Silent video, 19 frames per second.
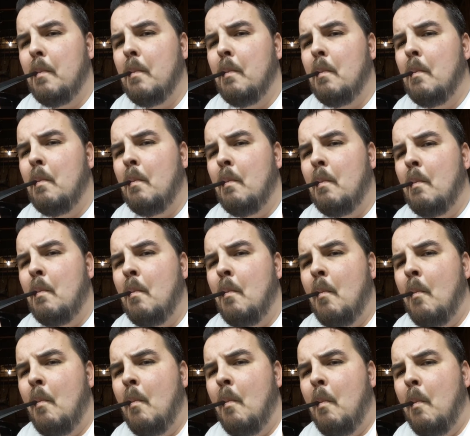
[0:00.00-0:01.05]

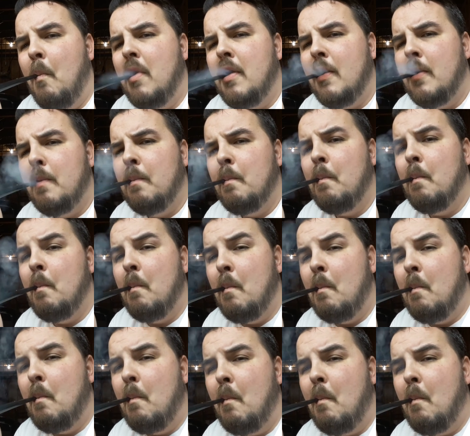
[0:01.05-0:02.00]
(silence)